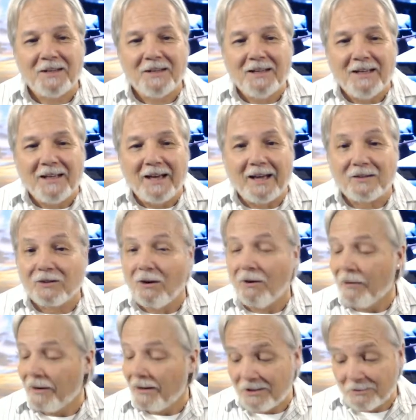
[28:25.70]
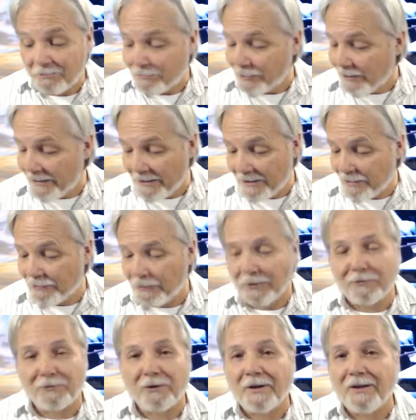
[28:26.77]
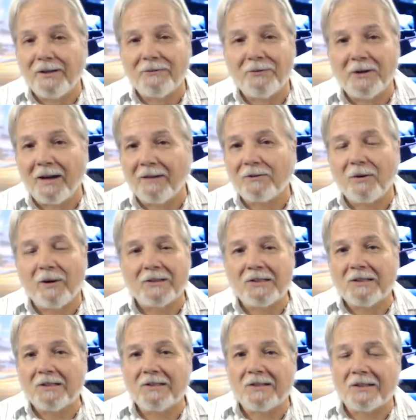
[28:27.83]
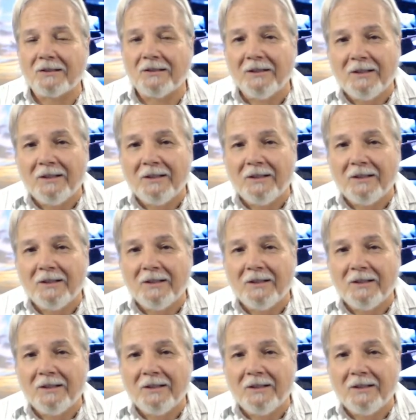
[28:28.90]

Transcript: As always, please feel free, if you have questions and